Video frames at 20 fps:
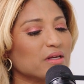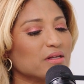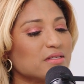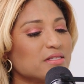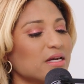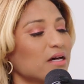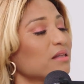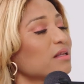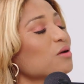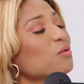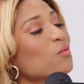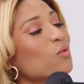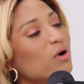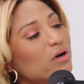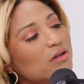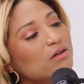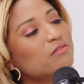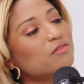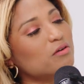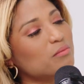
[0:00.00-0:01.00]
telling
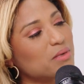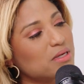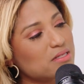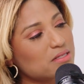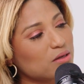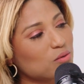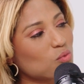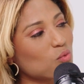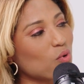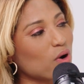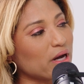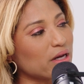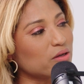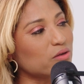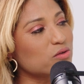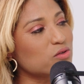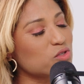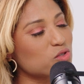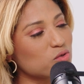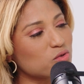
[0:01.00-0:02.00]
one of them, I said, why
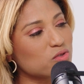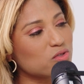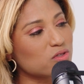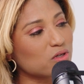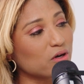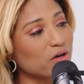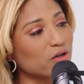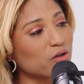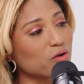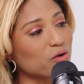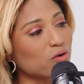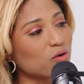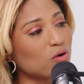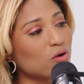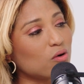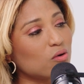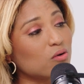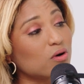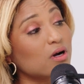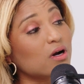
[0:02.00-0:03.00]
don't you start your
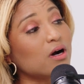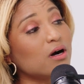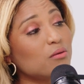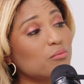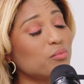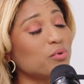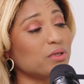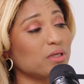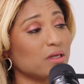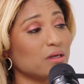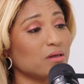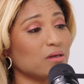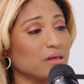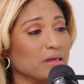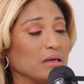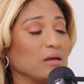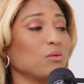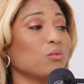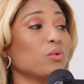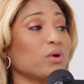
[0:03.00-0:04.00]
own company
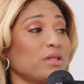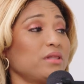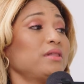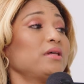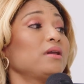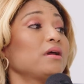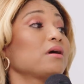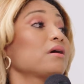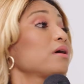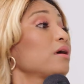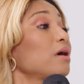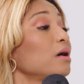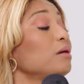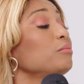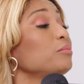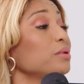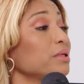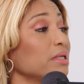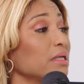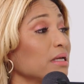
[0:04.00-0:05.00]
within our
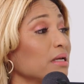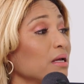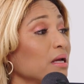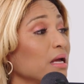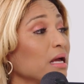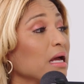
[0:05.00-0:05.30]
company?